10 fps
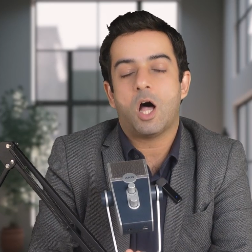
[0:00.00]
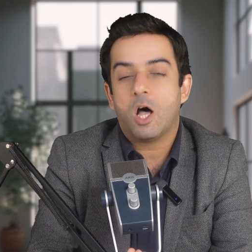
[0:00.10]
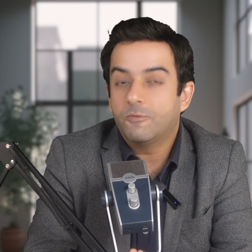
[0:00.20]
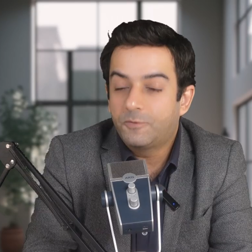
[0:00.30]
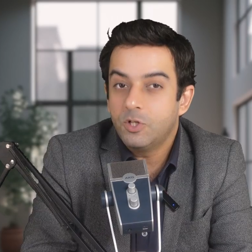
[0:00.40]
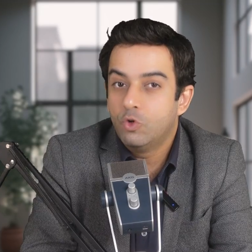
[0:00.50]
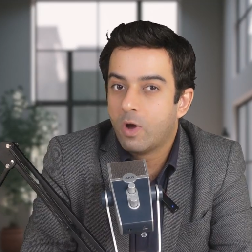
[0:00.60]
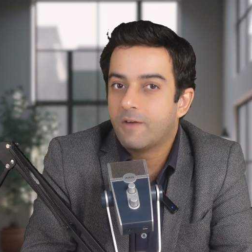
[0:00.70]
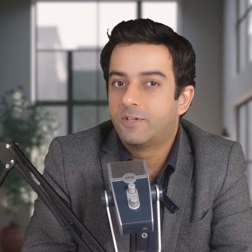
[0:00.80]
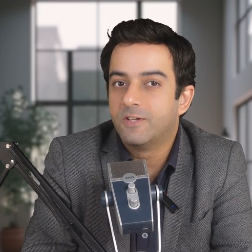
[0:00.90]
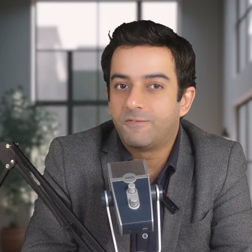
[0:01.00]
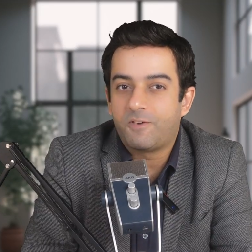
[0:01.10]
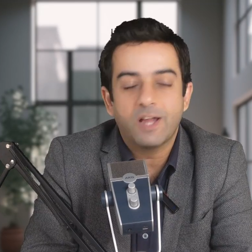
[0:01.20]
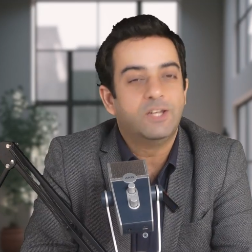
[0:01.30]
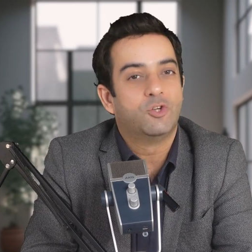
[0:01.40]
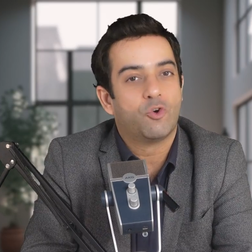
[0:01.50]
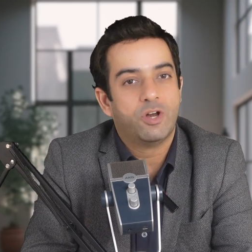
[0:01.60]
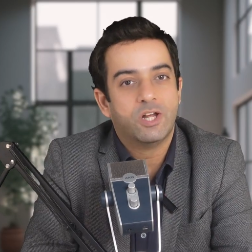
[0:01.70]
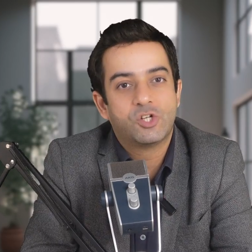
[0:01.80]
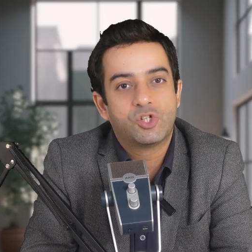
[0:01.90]
After you have defined
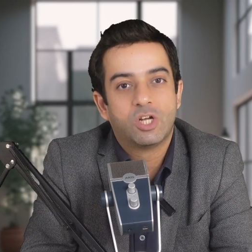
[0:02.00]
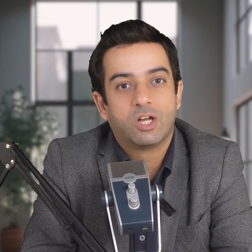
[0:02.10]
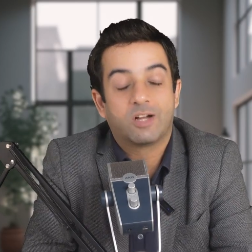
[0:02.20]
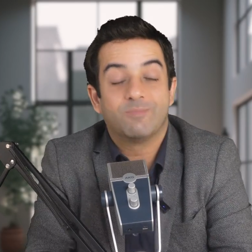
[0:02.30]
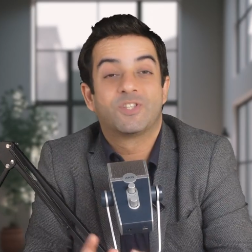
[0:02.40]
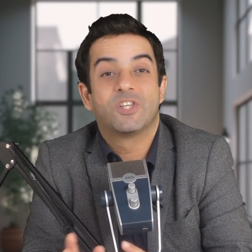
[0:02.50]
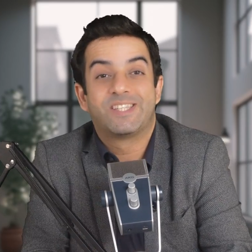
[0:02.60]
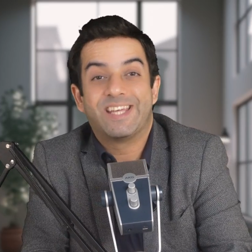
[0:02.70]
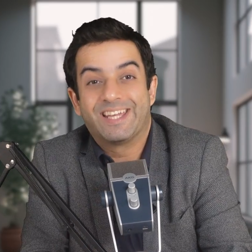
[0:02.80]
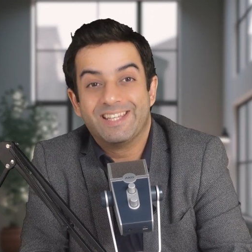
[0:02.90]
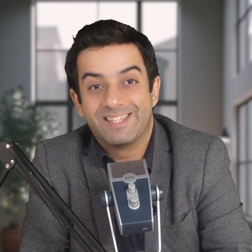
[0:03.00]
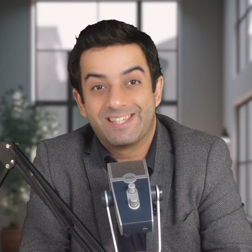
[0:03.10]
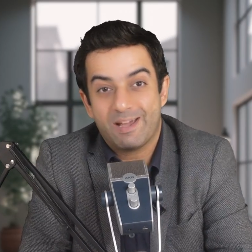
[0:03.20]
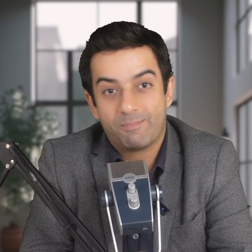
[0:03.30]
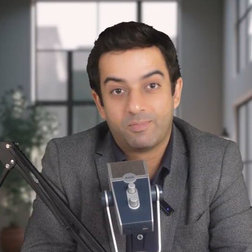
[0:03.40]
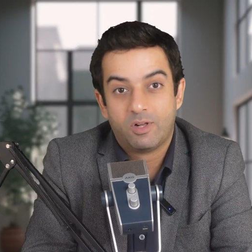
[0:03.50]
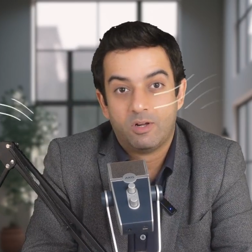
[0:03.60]
your niche comes the second step,